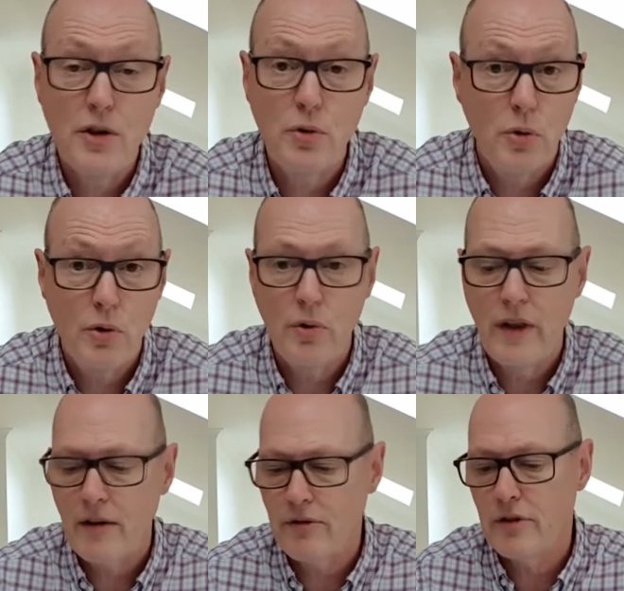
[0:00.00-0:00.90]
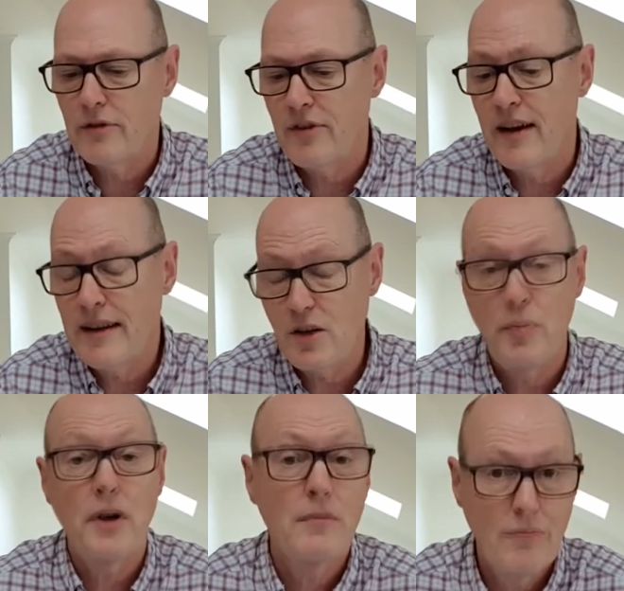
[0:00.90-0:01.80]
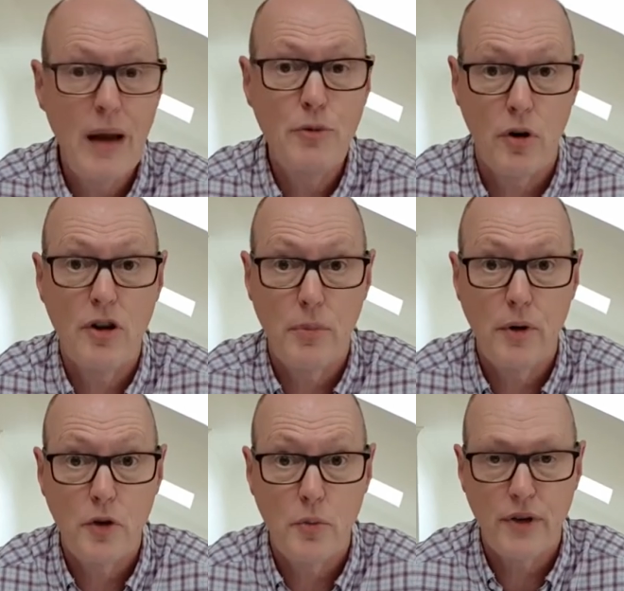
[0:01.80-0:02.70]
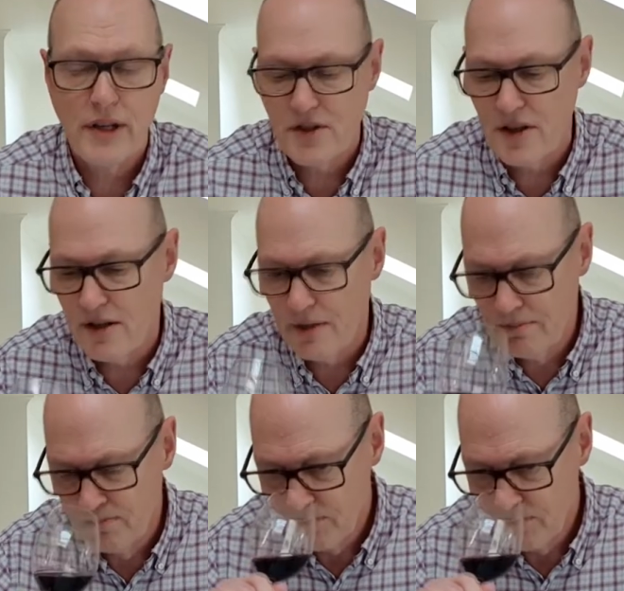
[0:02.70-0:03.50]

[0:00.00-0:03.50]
I don't know that for a fact, but I'm talking about the price here.